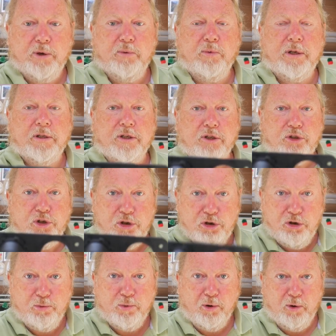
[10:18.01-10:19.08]
one's at
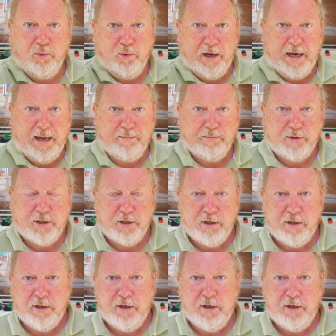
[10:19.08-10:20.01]
2.1 amps.